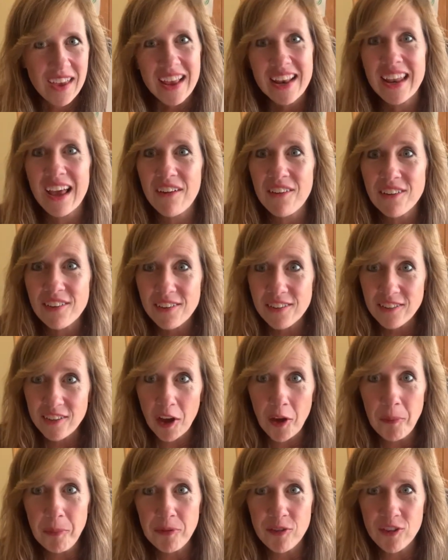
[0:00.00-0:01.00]
Now, a
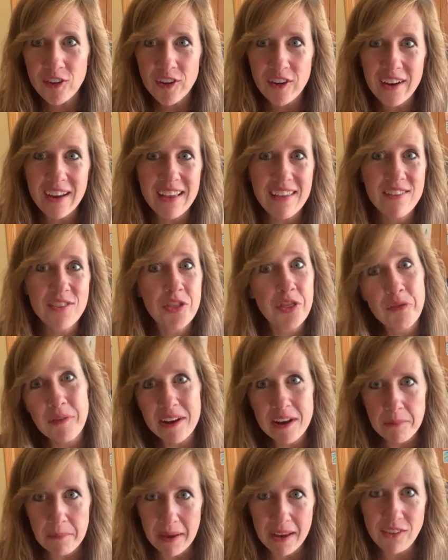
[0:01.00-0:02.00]
sculpture is
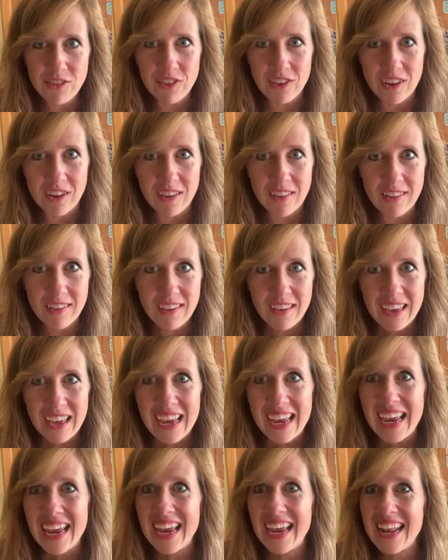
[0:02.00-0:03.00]
three-dimensional.
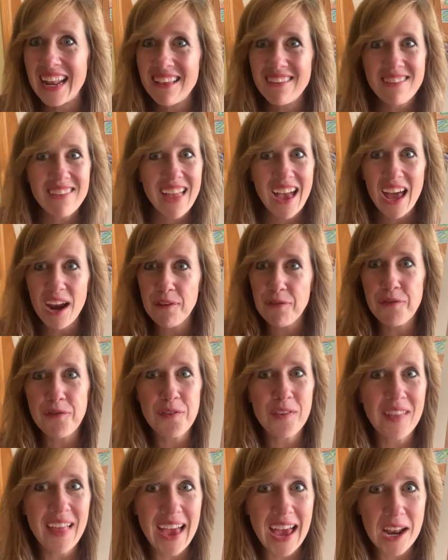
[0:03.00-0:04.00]
It is not a
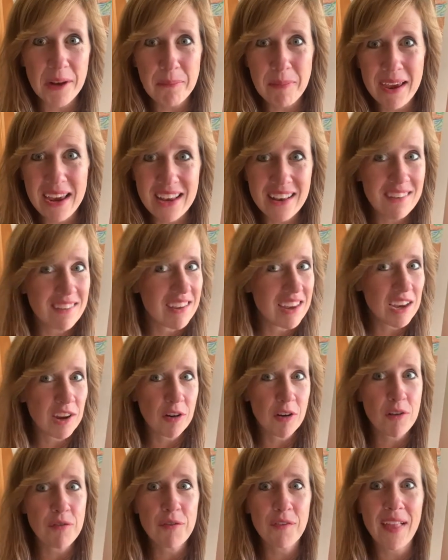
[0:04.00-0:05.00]
flat painting
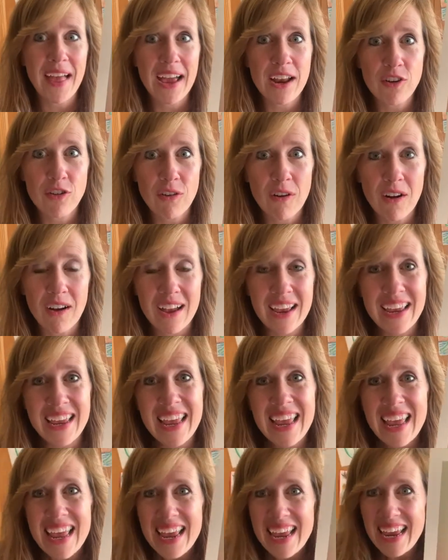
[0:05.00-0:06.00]
or a flat drawing.
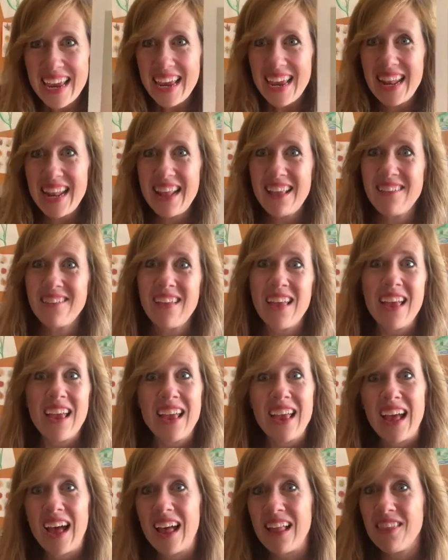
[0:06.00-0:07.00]
It is
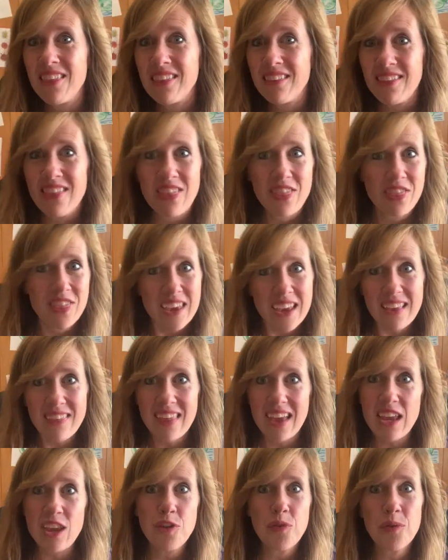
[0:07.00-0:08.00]
a thing
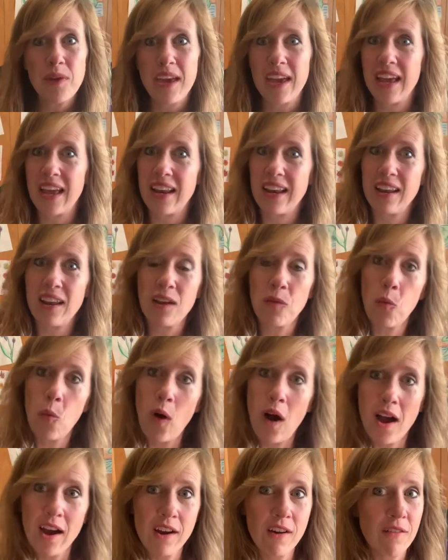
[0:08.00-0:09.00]
that you can
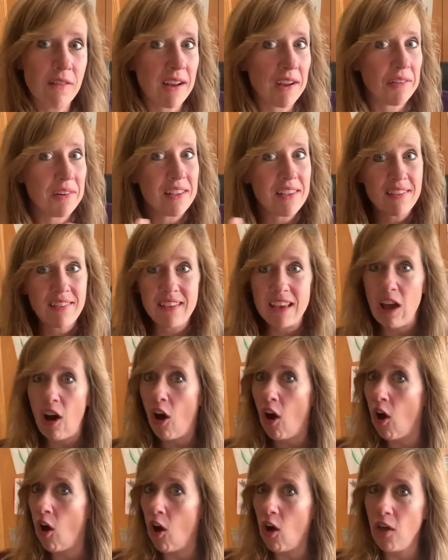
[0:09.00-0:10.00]
walk around and see
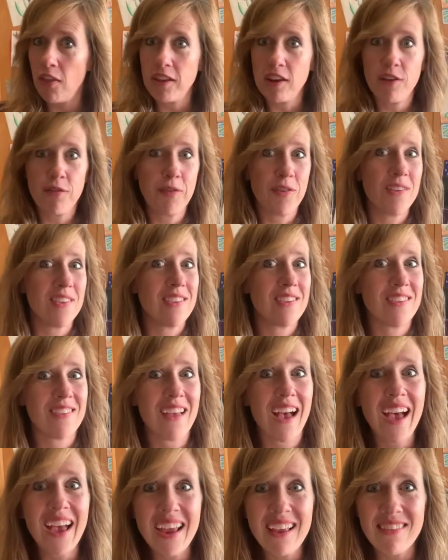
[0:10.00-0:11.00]
all the different
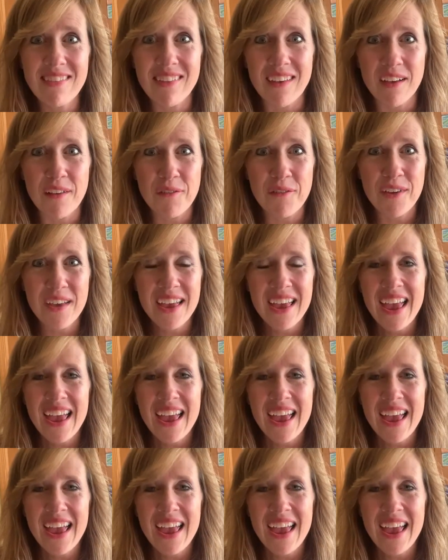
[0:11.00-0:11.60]
sides of.